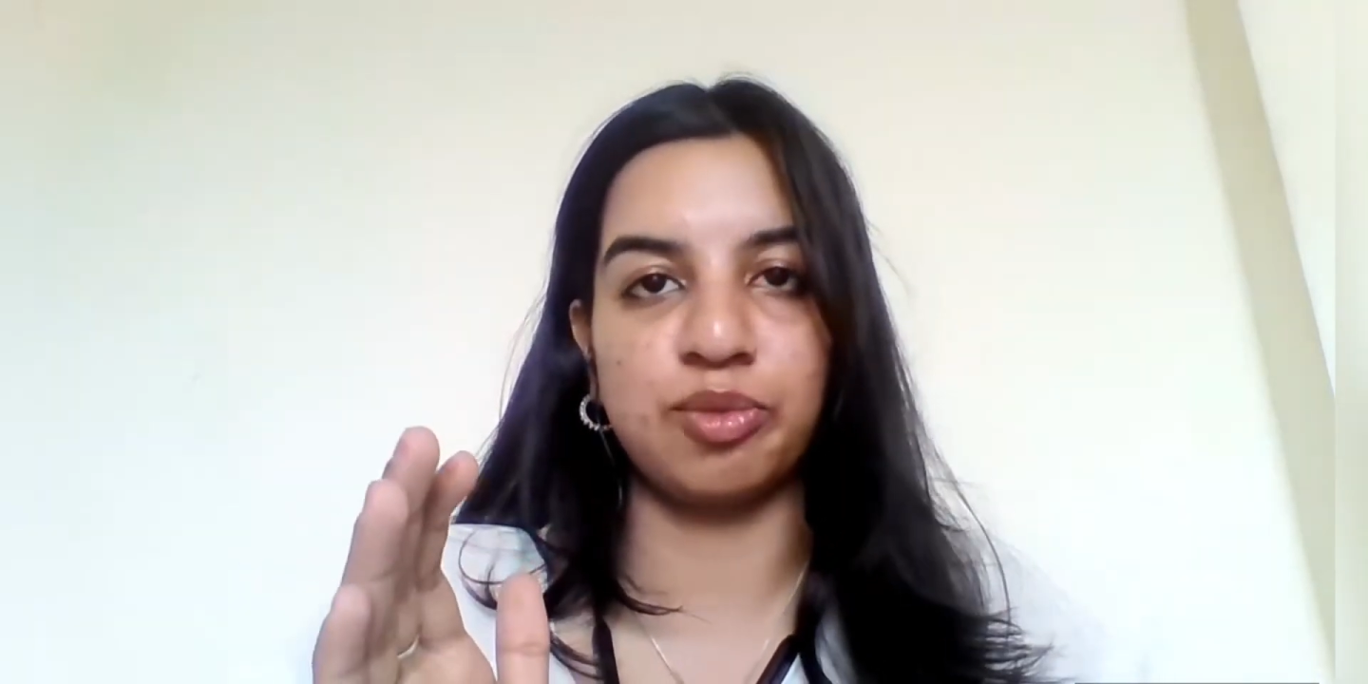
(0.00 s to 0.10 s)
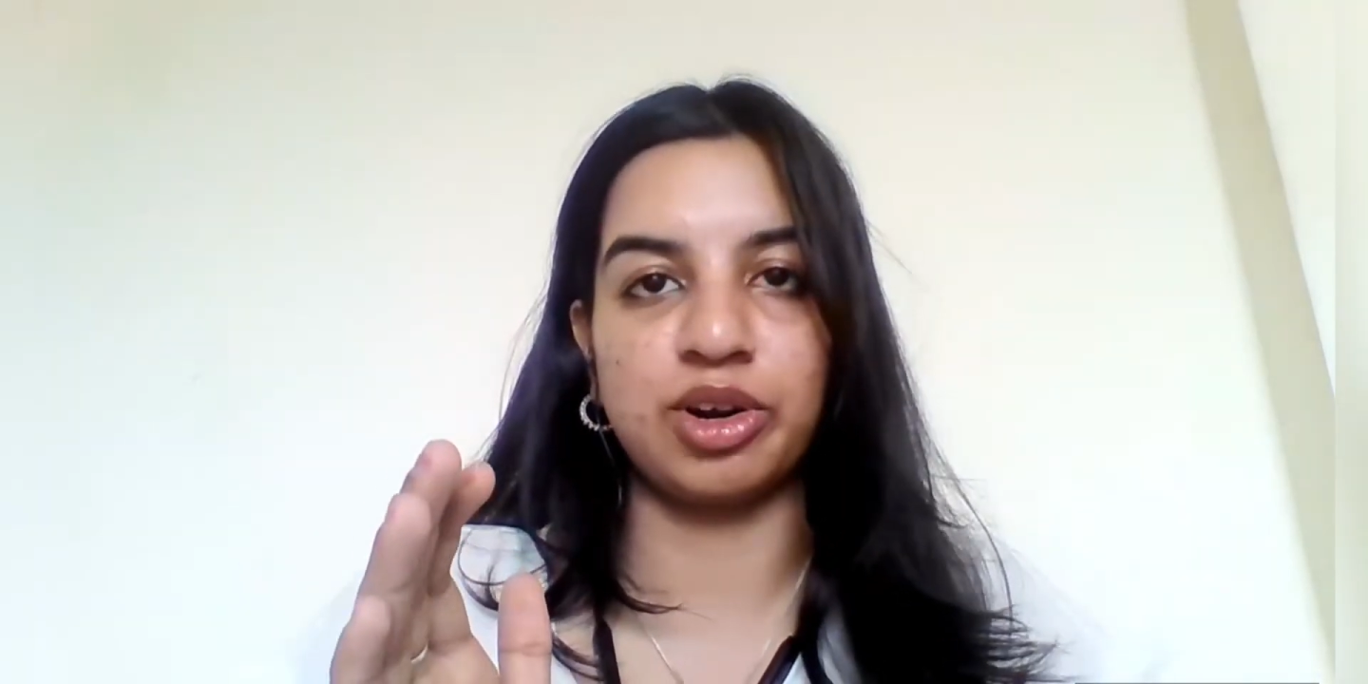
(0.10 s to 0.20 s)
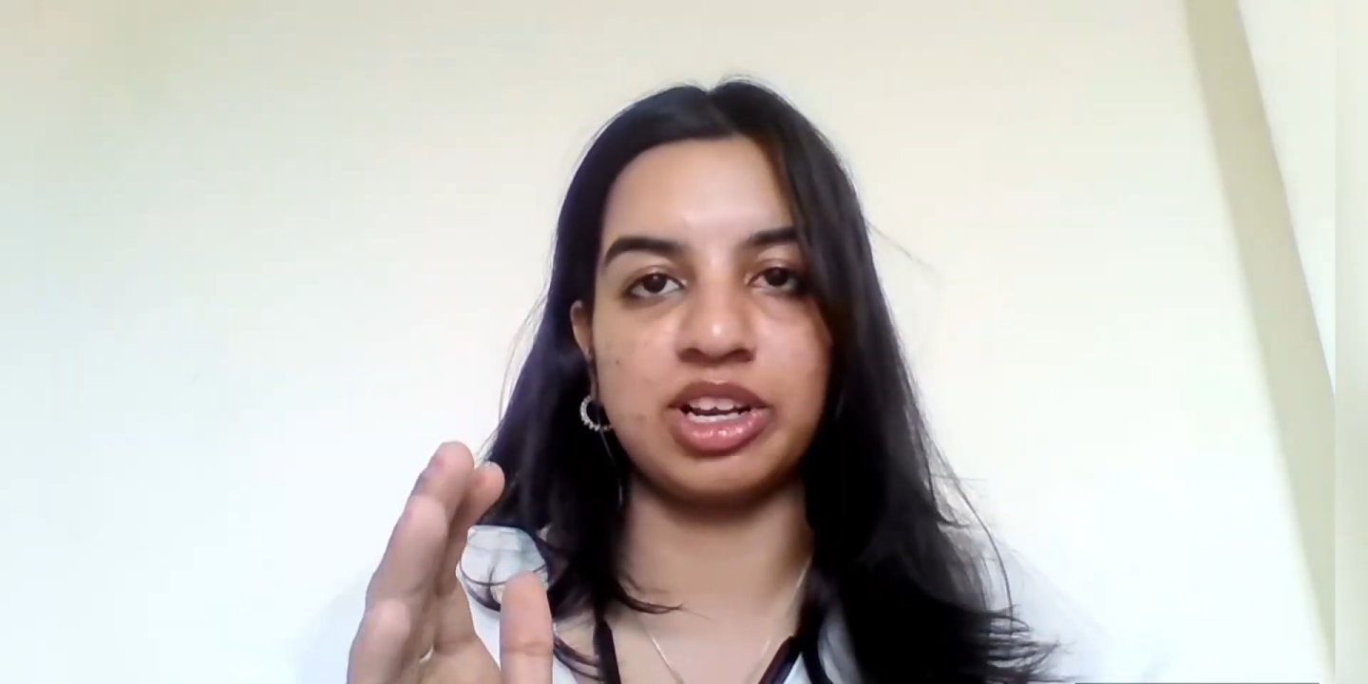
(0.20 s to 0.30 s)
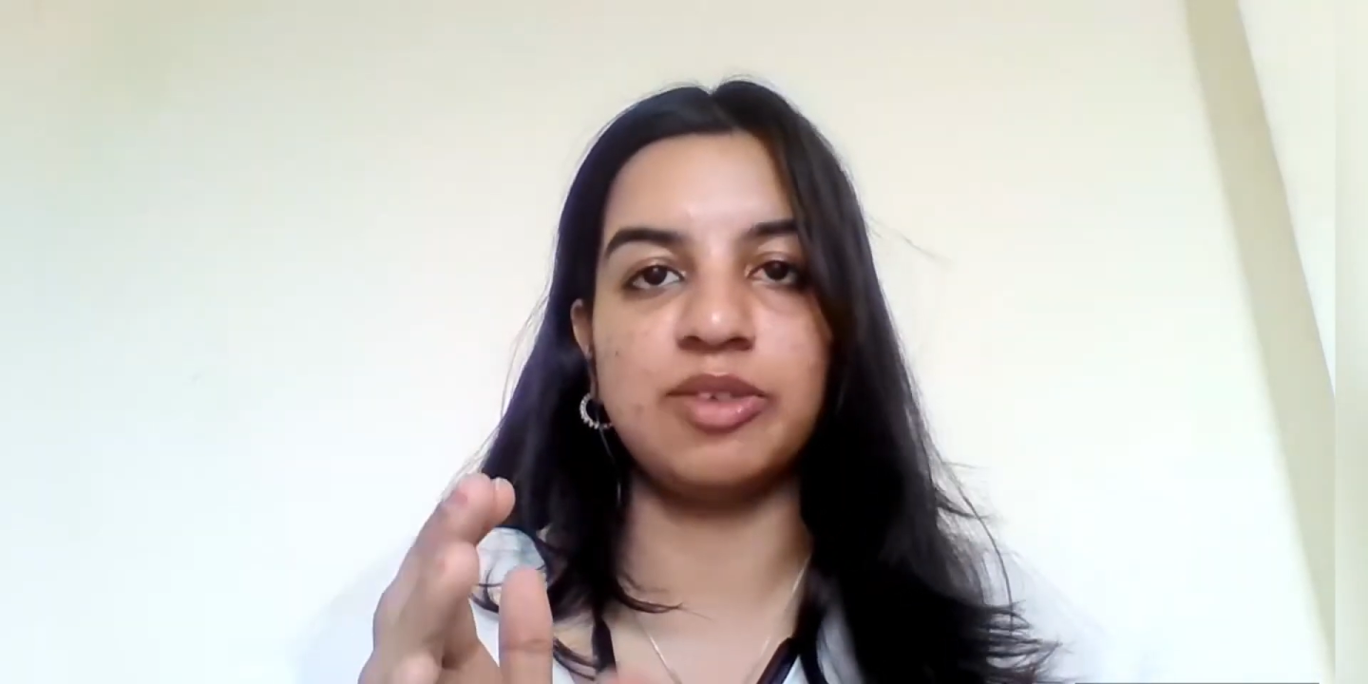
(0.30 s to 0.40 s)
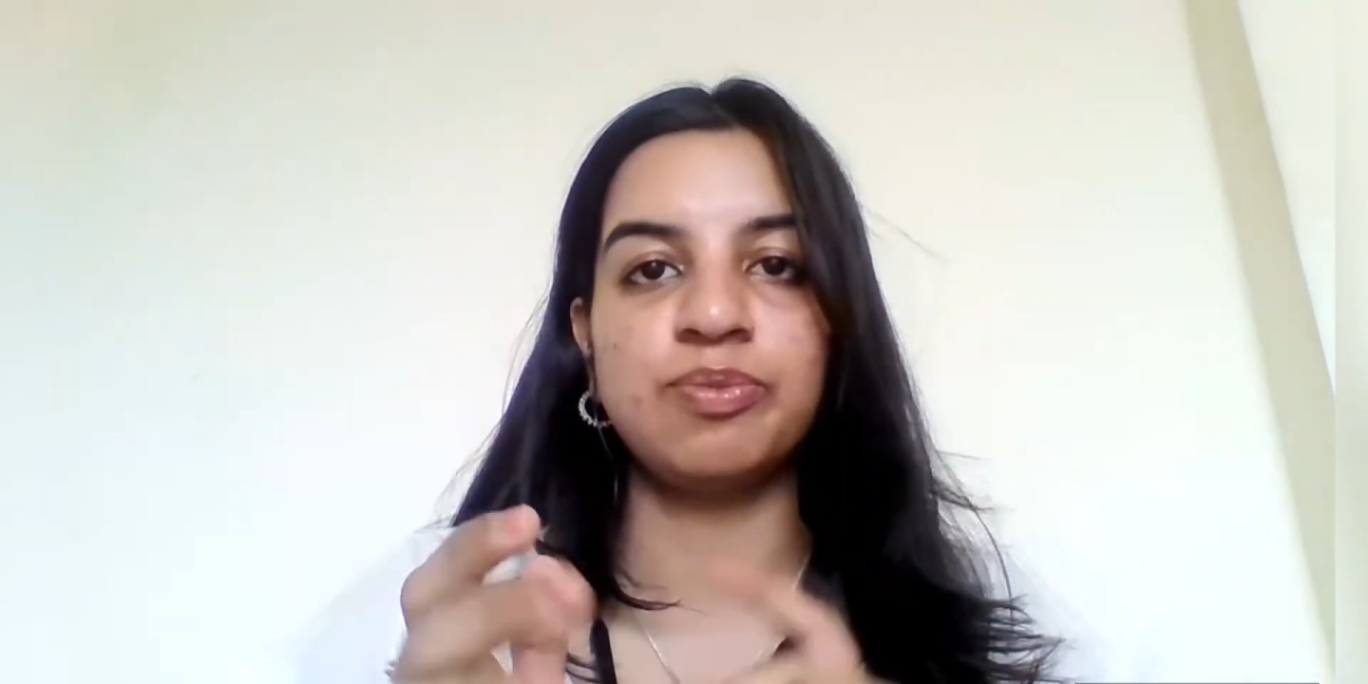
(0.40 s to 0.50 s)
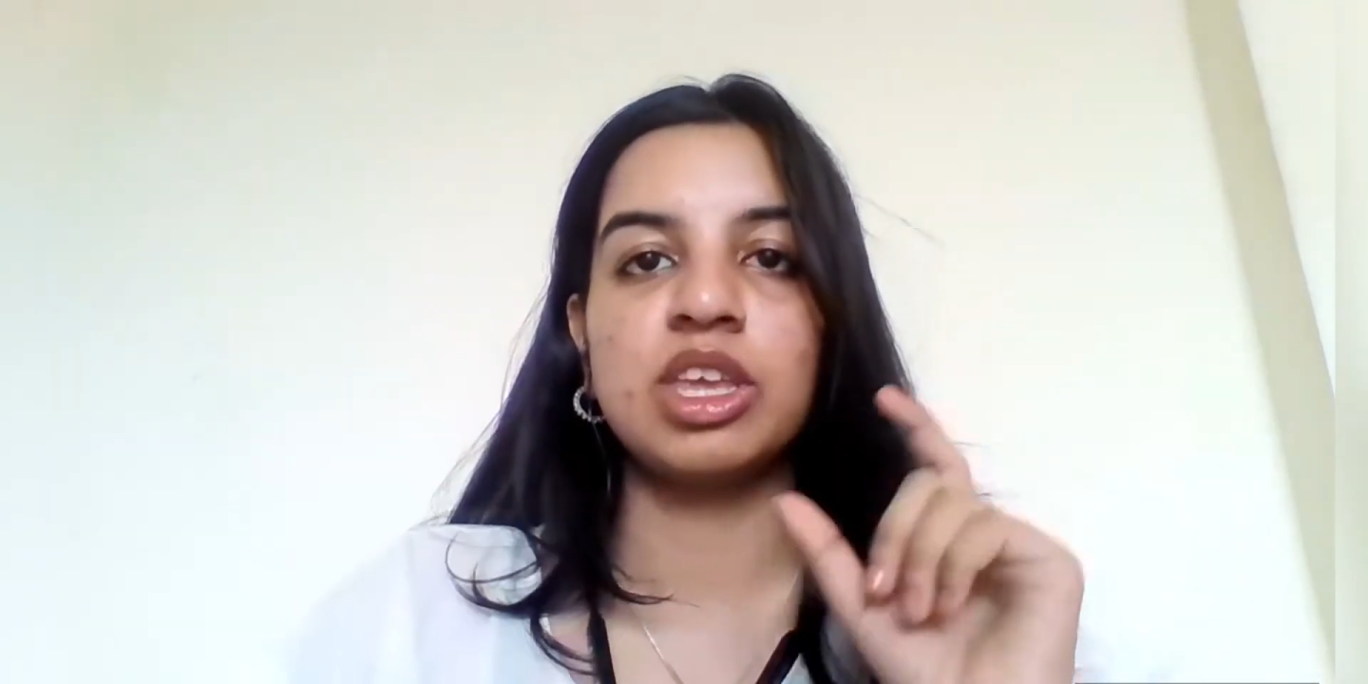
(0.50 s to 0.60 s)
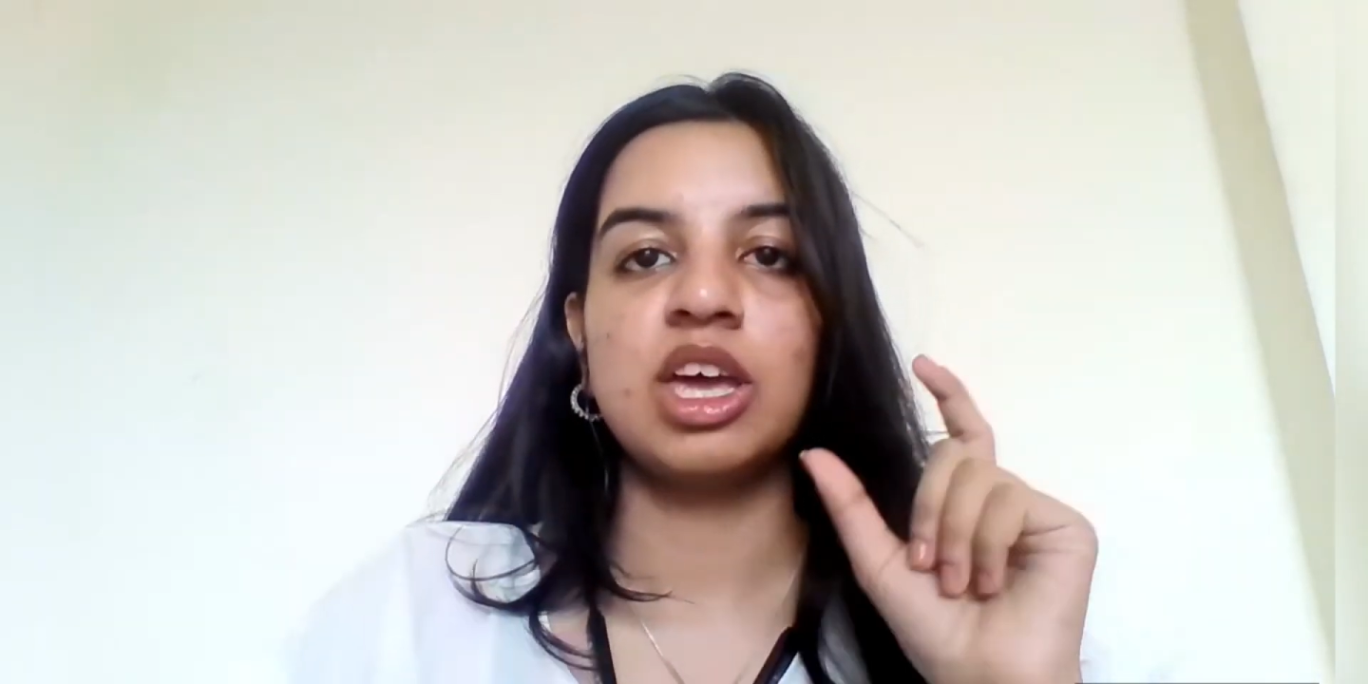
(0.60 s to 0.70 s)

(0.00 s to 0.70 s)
body.